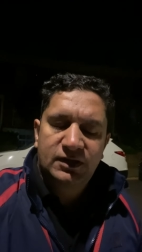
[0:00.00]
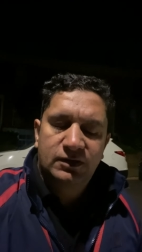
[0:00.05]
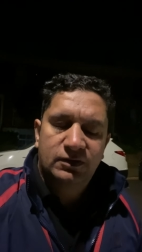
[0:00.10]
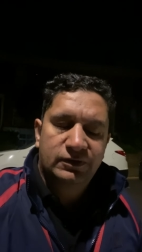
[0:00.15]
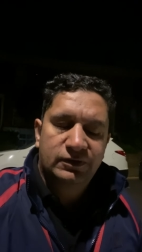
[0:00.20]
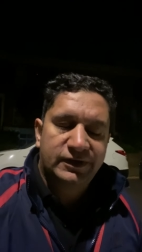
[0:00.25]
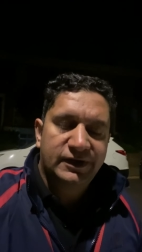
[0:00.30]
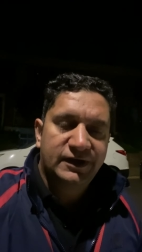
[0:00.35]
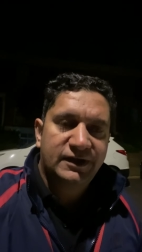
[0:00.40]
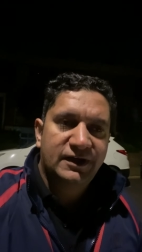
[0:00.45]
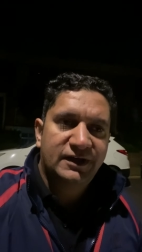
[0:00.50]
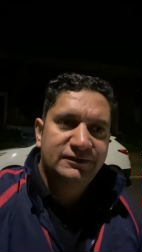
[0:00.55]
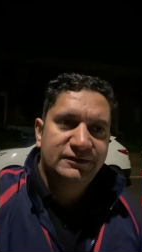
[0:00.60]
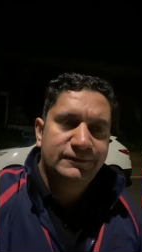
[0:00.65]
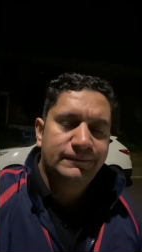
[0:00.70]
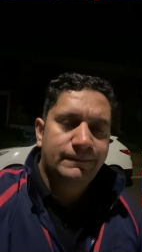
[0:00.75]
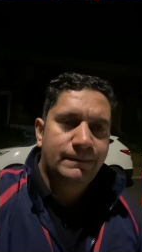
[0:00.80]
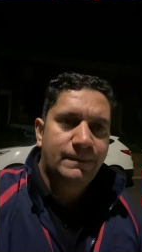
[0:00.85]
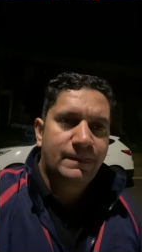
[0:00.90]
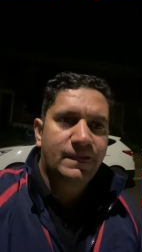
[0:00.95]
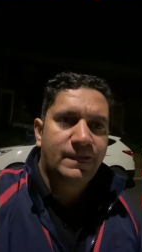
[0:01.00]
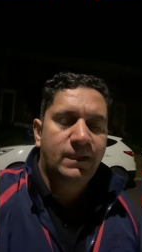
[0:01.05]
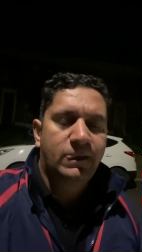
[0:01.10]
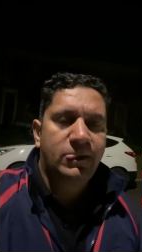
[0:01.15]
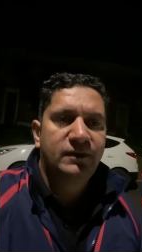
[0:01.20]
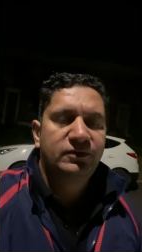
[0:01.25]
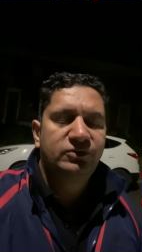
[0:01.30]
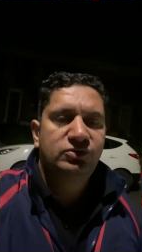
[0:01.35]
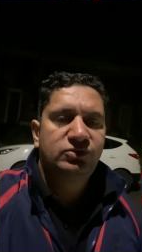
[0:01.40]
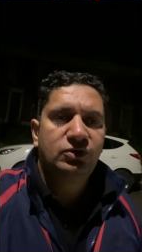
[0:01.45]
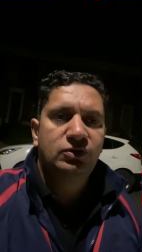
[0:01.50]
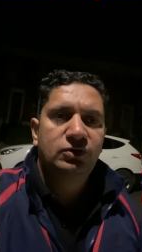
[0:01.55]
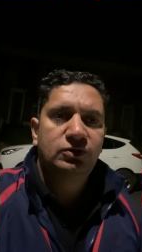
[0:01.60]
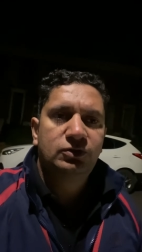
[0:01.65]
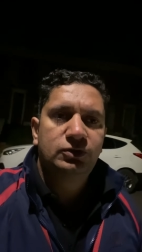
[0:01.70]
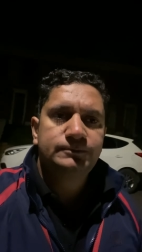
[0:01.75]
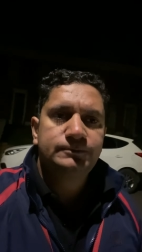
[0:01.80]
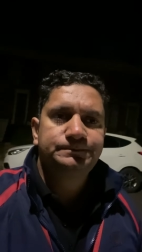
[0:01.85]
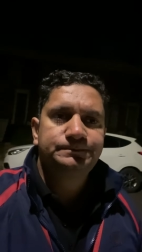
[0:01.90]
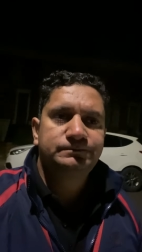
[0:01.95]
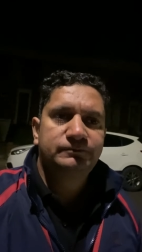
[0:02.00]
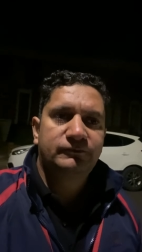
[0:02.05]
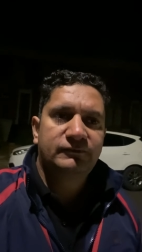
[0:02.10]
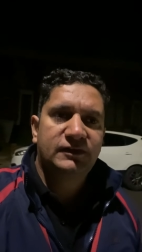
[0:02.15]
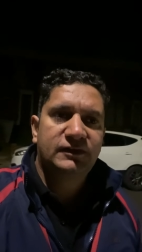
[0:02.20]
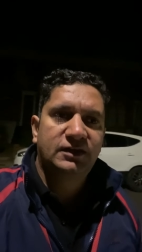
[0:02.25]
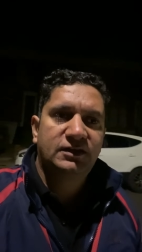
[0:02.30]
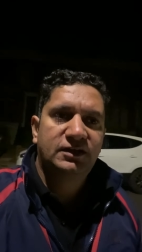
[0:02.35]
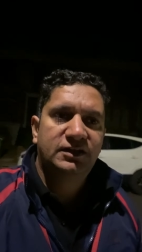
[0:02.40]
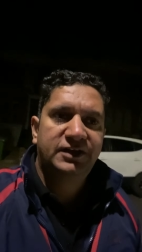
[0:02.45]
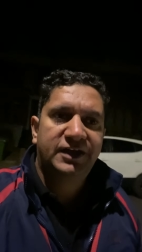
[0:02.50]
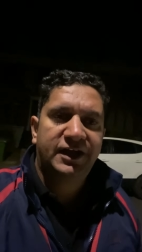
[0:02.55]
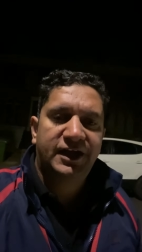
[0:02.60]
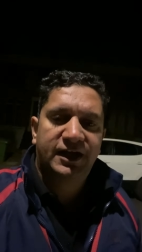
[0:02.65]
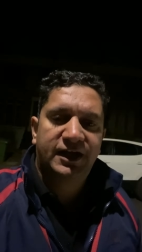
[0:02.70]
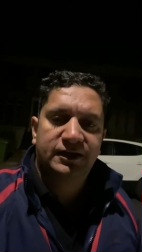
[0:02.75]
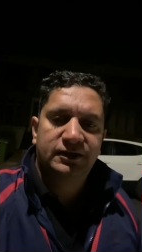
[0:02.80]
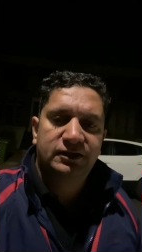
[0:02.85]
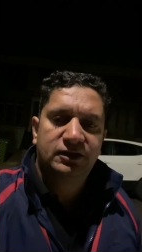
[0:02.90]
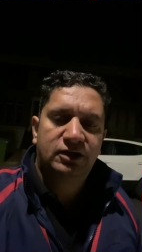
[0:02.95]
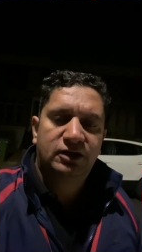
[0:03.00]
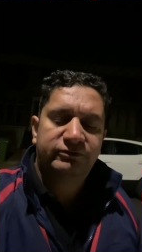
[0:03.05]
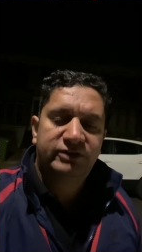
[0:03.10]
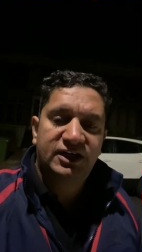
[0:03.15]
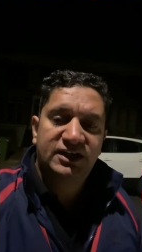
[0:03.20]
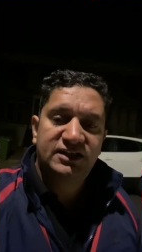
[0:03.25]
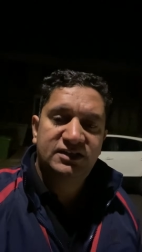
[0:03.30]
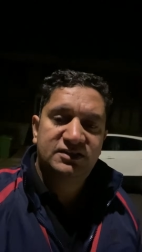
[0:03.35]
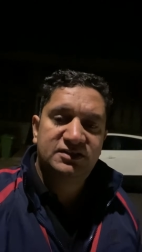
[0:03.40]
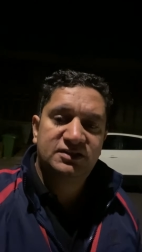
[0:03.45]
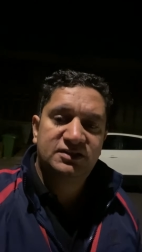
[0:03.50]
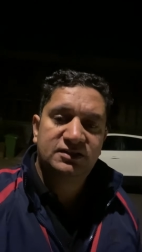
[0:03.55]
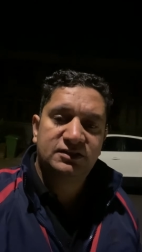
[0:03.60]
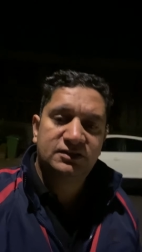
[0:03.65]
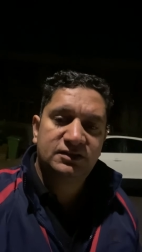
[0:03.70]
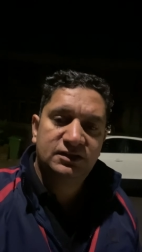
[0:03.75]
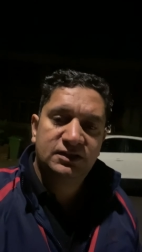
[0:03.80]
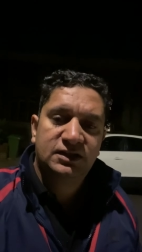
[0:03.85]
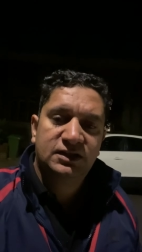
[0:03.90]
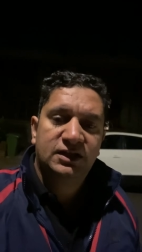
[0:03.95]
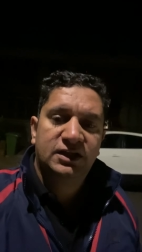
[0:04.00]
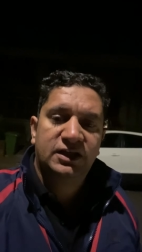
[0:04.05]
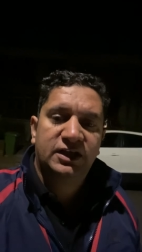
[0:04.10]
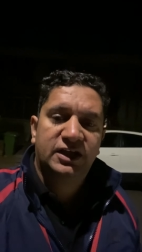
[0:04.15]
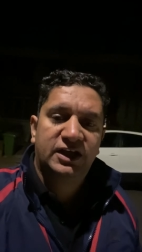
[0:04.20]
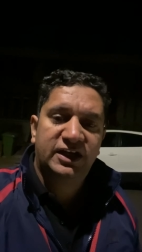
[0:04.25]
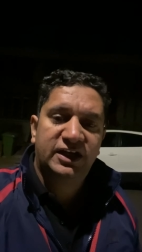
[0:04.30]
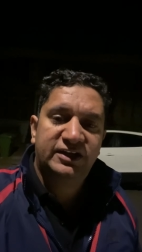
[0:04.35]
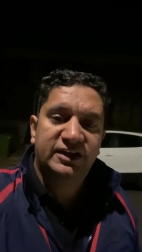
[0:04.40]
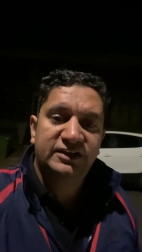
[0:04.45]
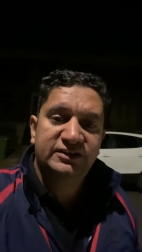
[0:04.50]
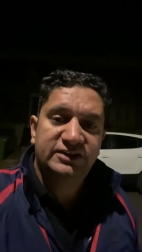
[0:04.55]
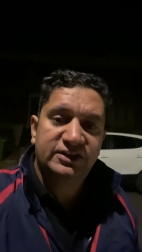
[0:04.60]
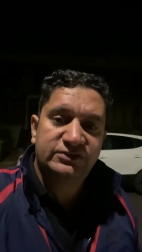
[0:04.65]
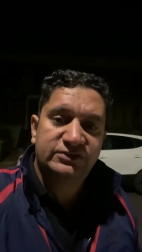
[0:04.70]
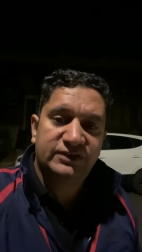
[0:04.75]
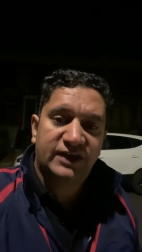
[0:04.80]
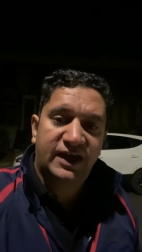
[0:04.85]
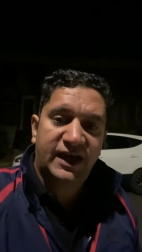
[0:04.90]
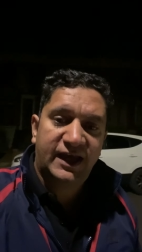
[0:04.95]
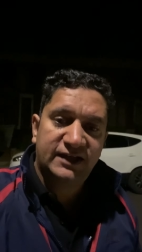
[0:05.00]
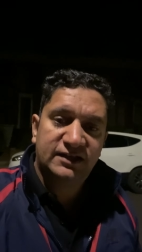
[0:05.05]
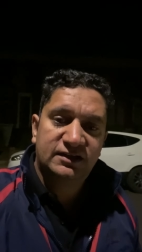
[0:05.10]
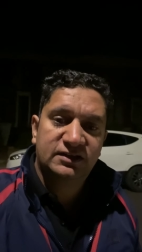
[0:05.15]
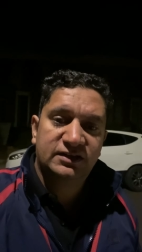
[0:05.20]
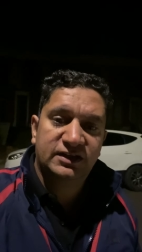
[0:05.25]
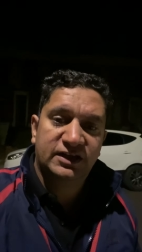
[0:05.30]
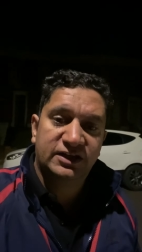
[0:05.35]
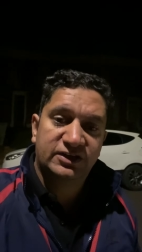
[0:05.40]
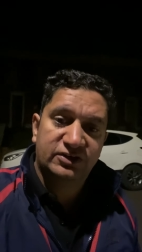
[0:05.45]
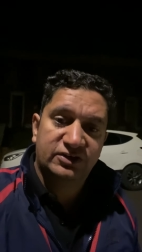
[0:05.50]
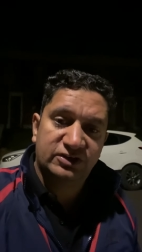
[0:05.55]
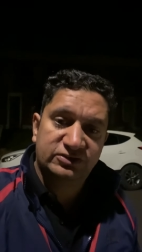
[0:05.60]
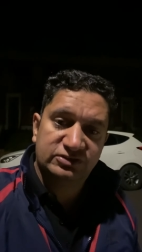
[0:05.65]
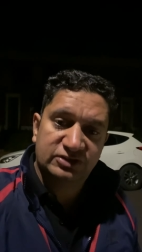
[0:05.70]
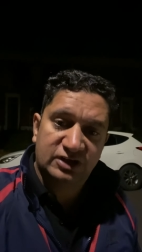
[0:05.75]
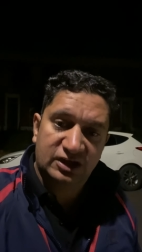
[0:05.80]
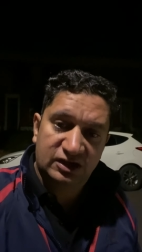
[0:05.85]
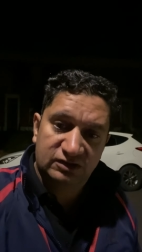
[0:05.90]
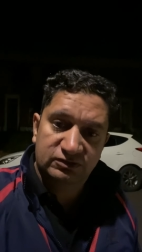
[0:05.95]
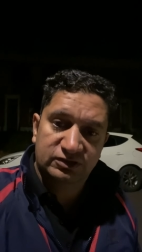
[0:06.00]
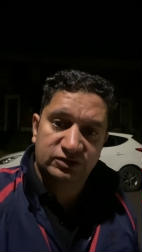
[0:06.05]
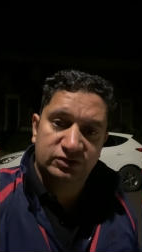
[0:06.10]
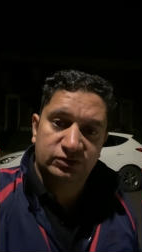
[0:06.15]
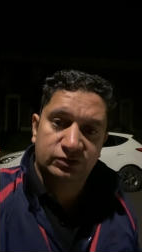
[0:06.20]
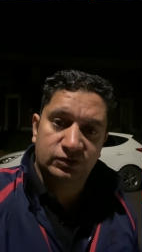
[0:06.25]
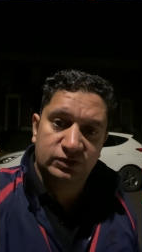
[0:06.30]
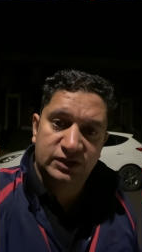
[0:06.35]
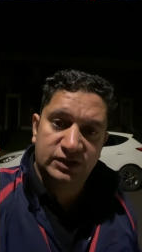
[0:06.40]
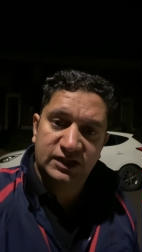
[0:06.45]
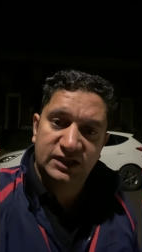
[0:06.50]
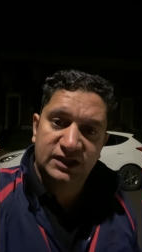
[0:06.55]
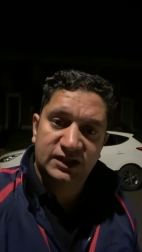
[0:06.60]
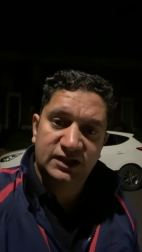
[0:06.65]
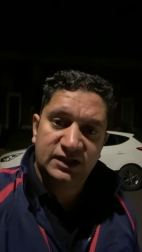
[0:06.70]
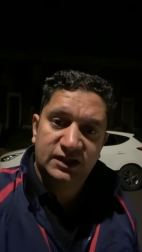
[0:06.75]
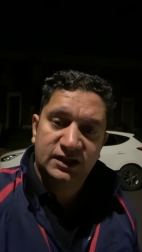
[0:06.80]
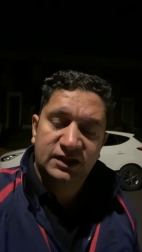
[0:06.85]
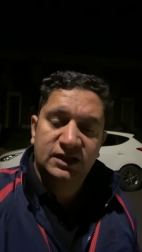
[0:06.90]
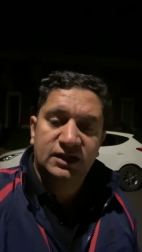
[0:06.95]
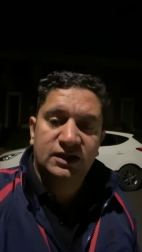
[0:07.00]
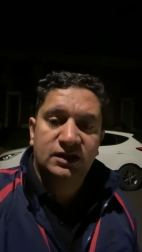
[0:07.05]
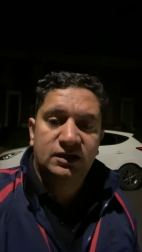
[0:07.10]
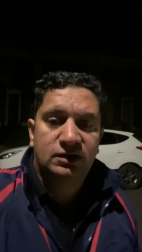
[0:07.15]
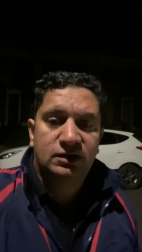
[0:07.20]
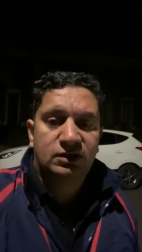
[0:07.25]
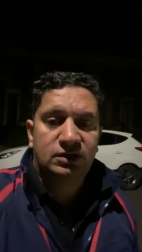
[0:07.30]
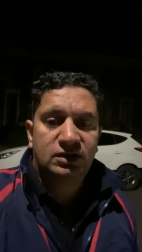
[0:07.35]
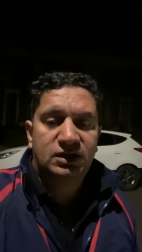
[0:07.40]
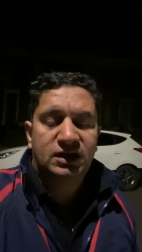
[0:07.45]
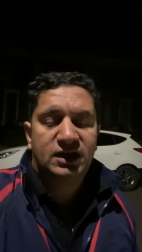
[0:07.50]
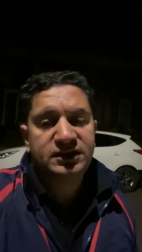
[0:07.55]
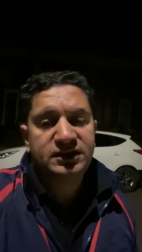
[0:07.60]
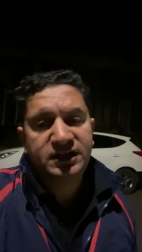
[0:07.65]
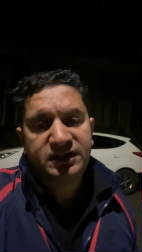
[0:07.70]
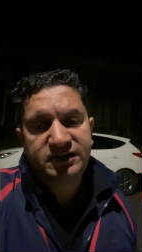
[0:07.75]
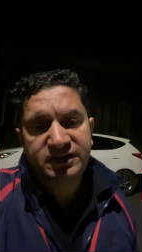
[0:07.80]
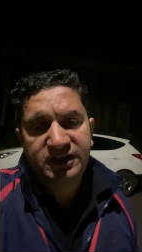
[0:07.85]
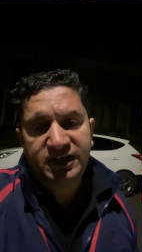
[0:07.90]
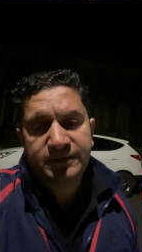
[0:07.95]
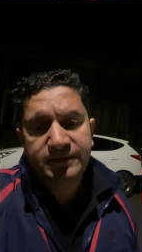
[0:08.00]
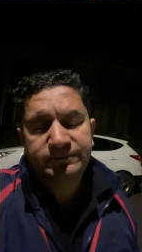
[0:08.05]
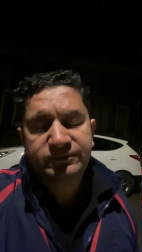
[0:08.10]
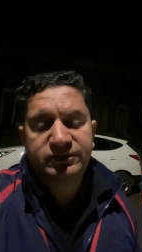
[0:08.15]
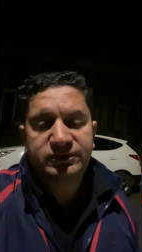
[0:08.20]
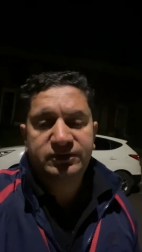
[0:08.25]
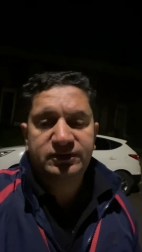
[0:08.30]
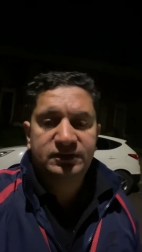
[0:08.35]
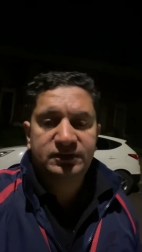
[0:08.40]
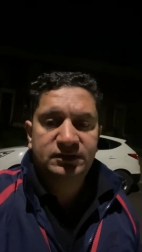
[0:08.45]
okay guys so yeah avoid eating this egg in rush hours okay uh, other times